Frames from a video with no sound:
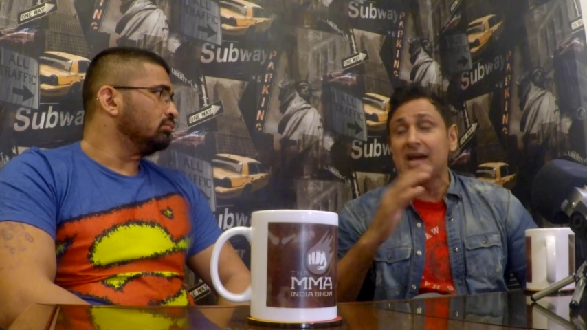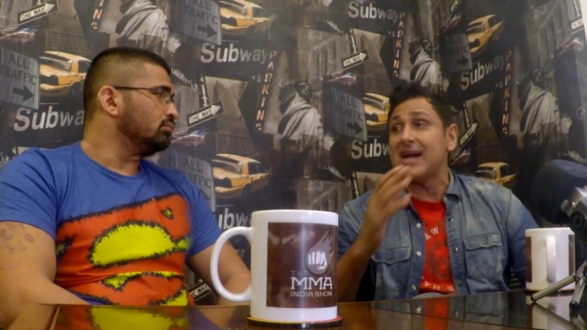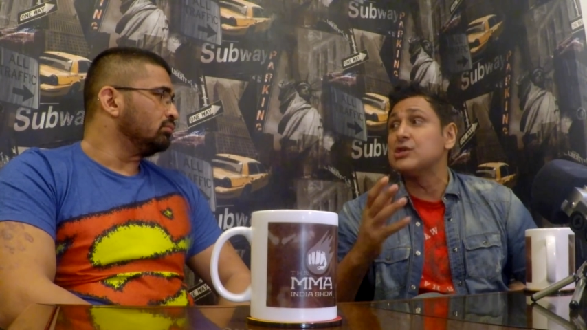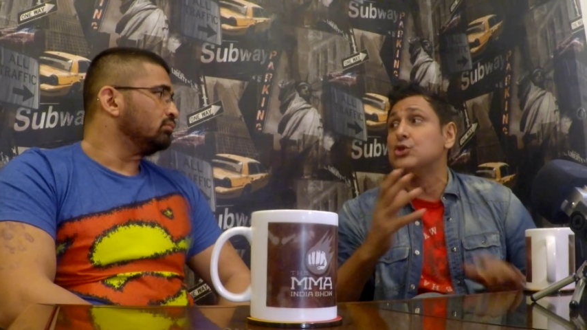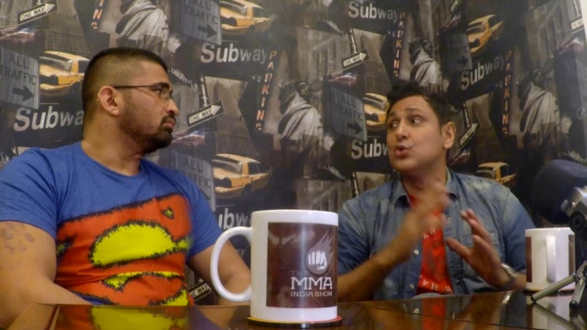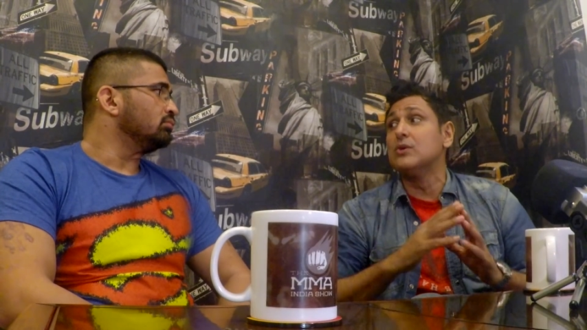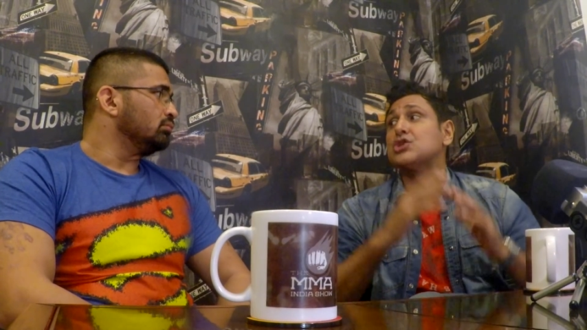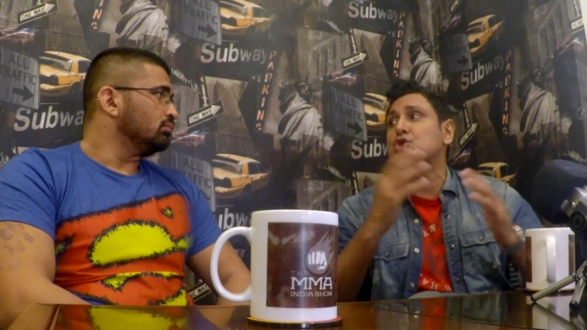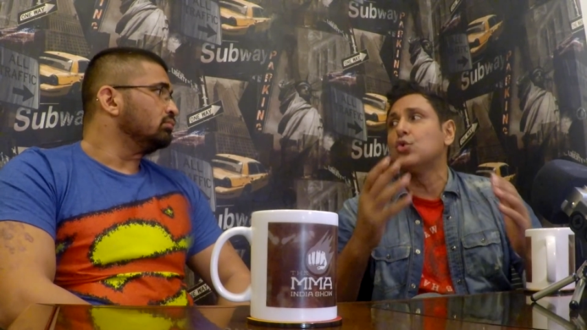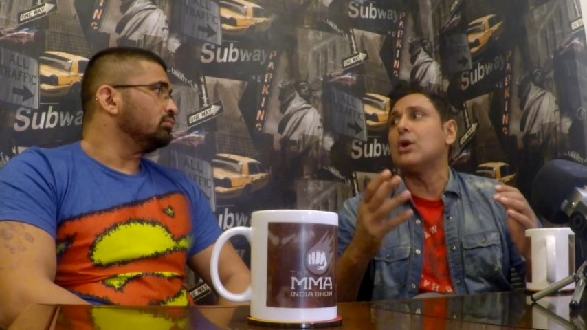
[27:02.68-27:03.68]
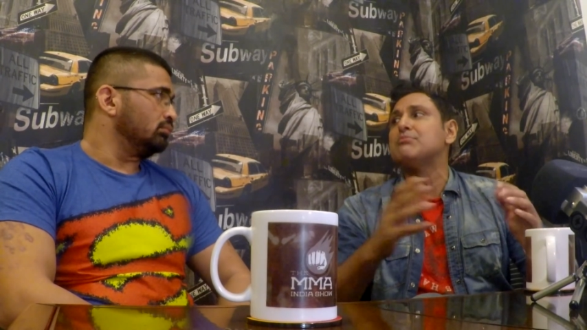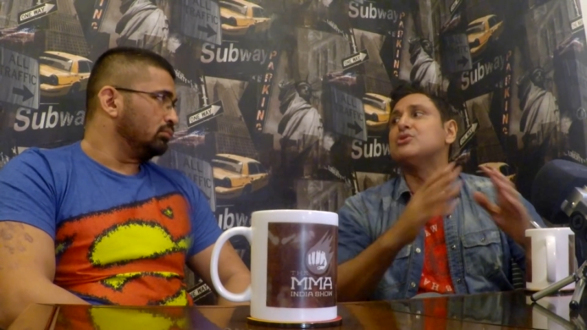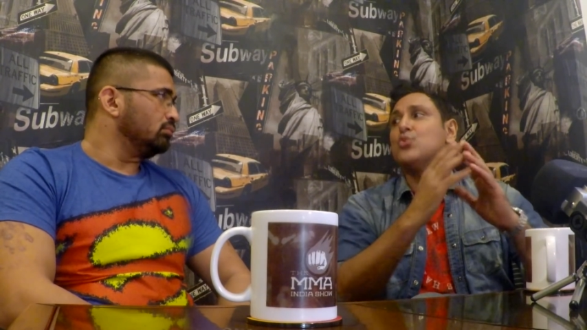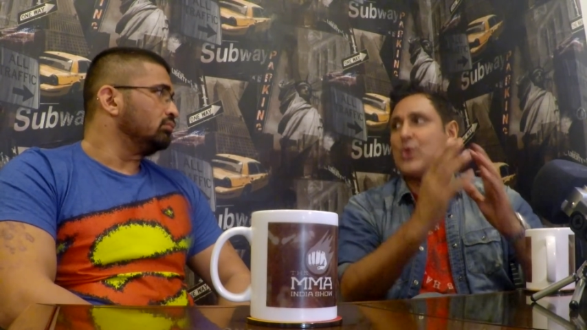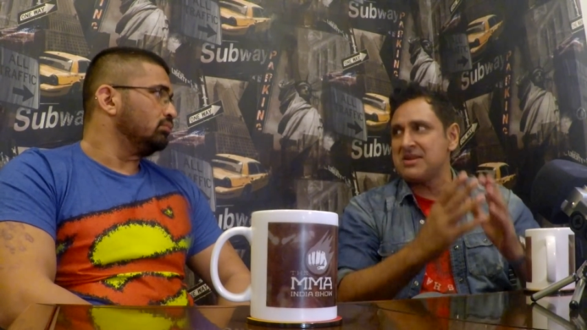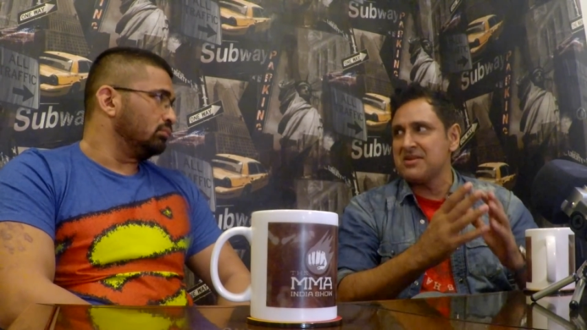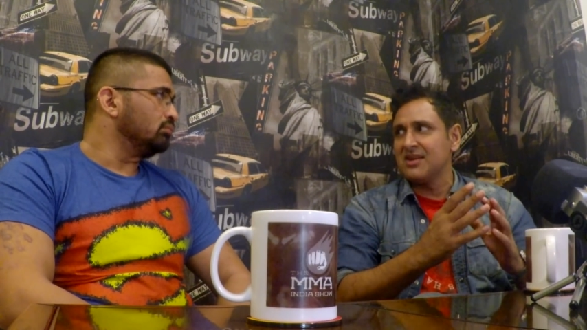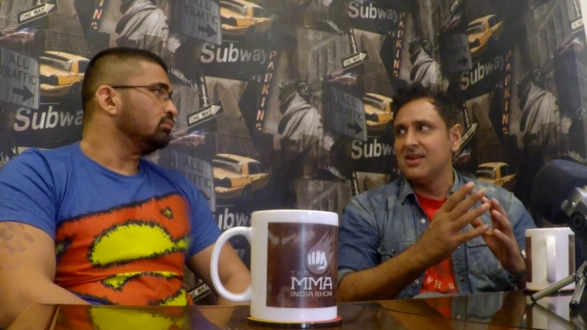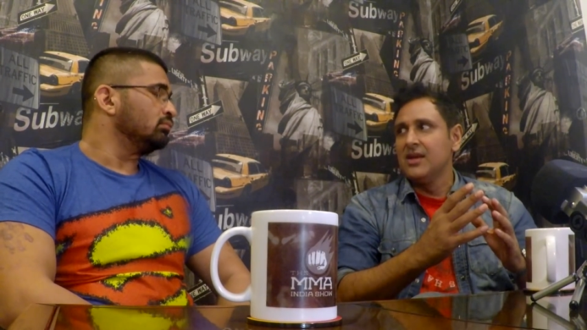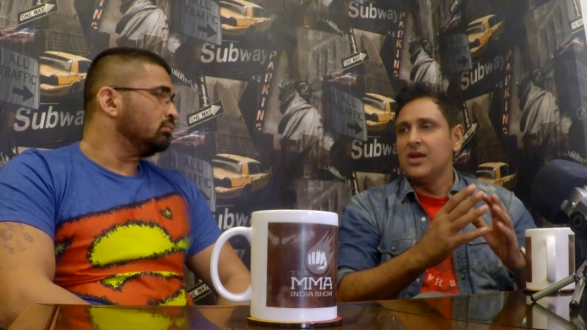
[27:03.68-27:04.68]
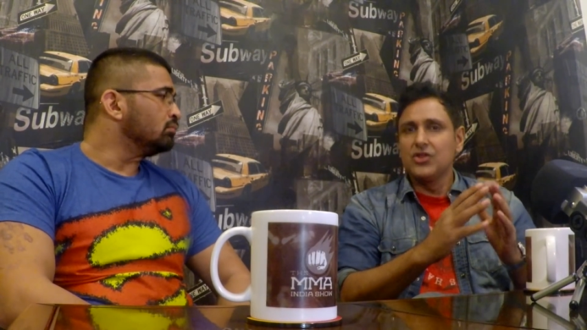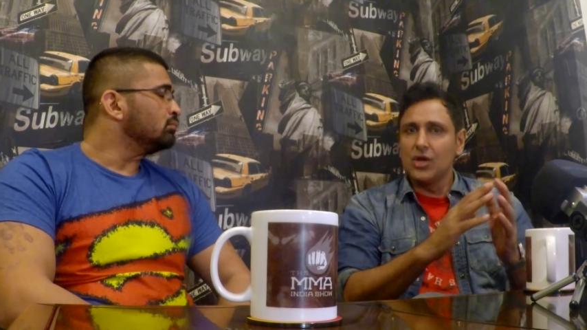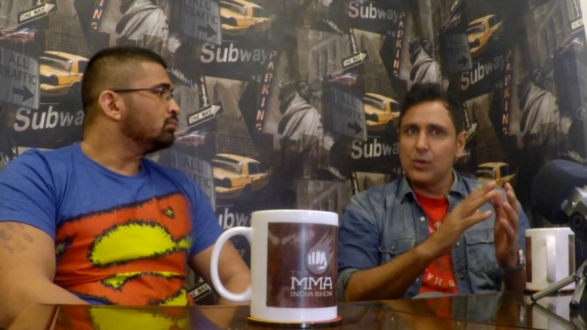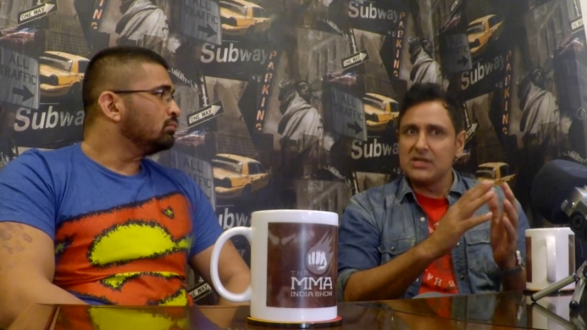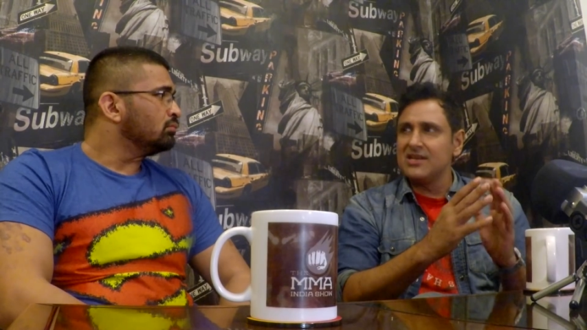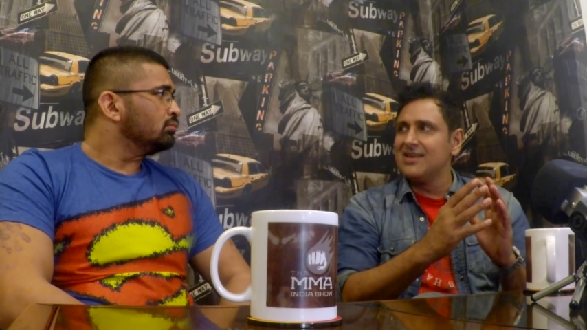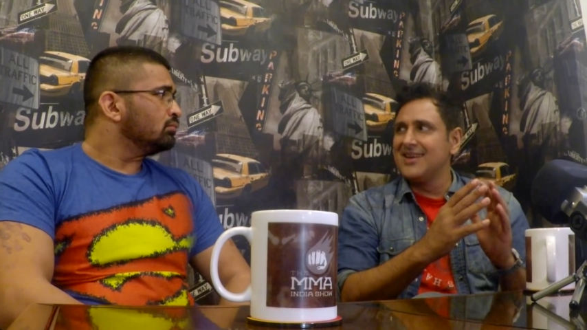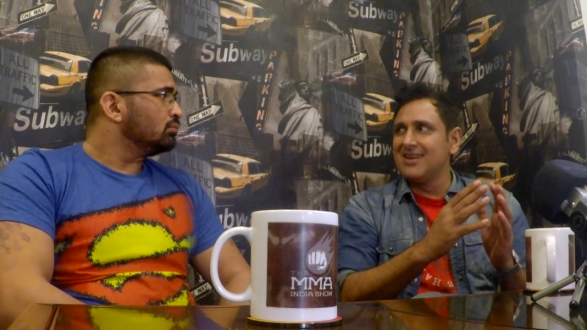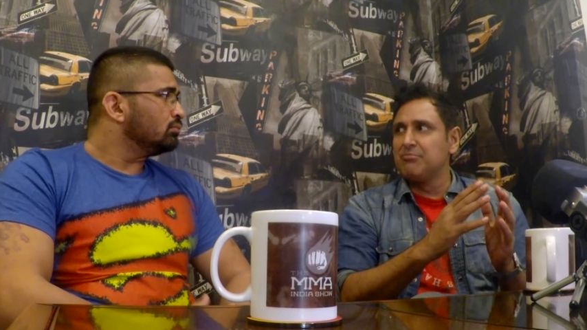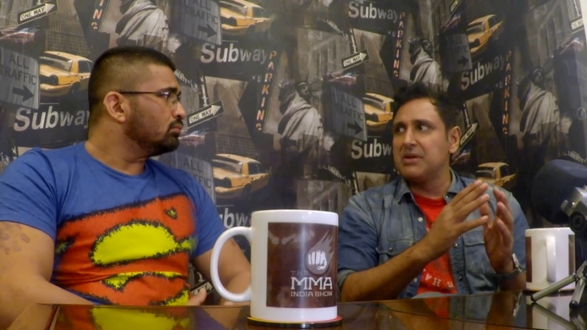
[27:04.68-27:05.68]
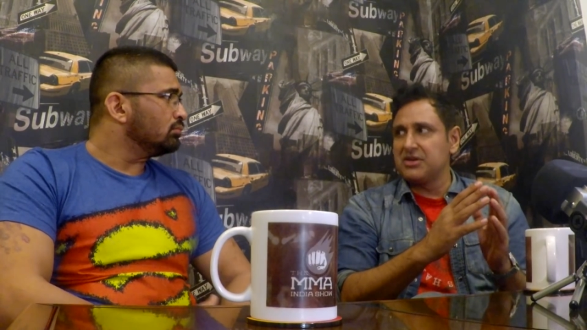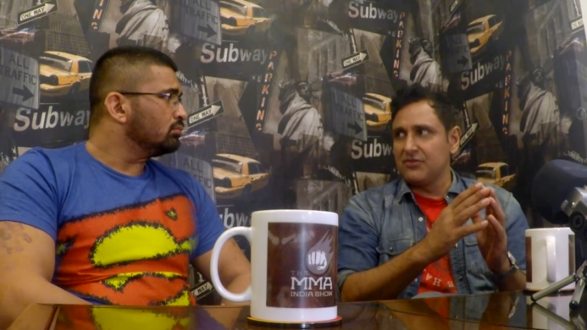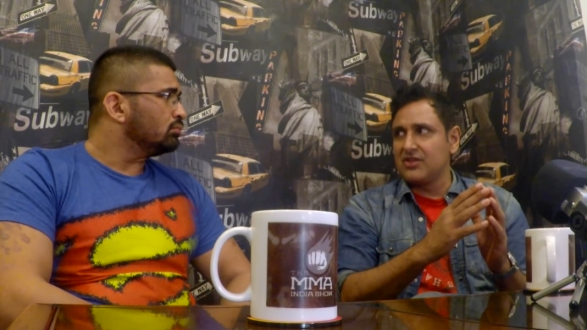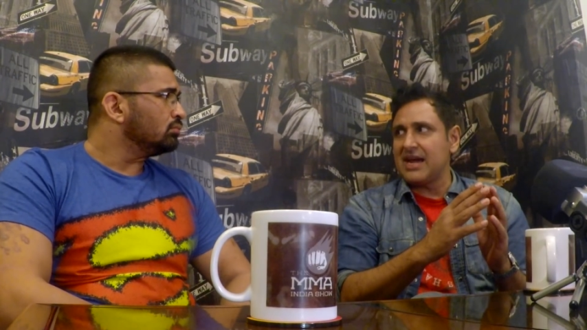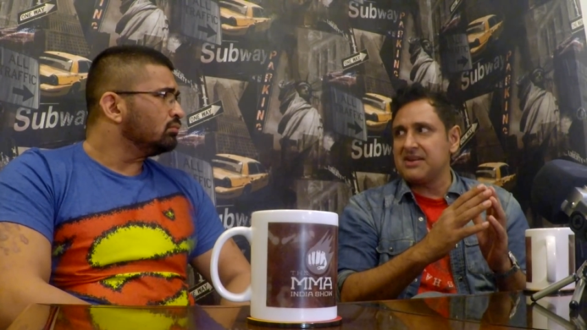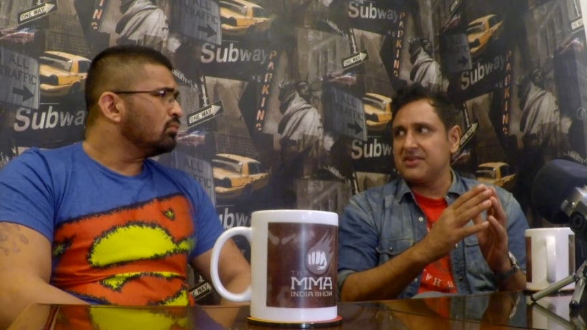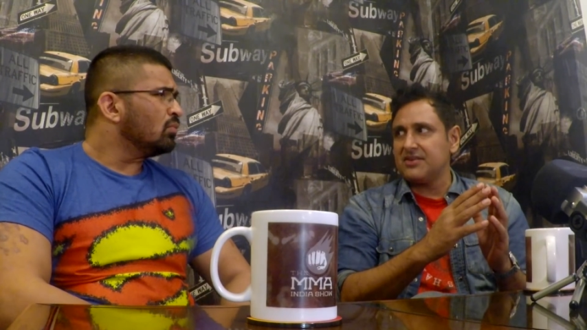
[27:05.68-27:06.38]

Speaker 1: all I had to do was show up to win. There was a little bit of